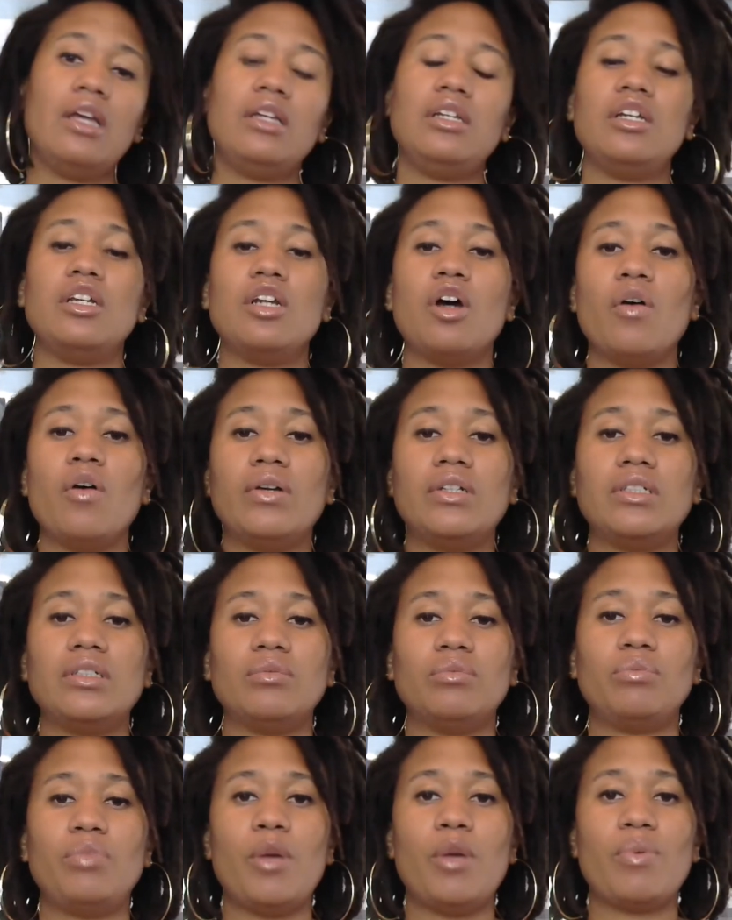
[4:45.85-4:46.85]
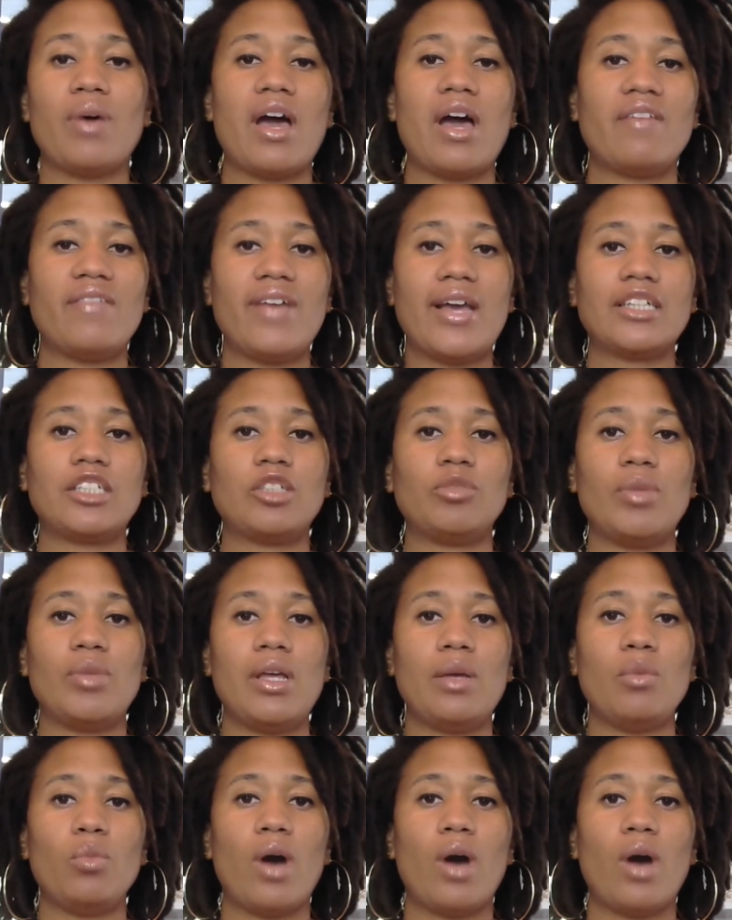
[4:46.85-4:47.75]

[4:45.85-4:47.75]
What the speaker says: and people have asked me,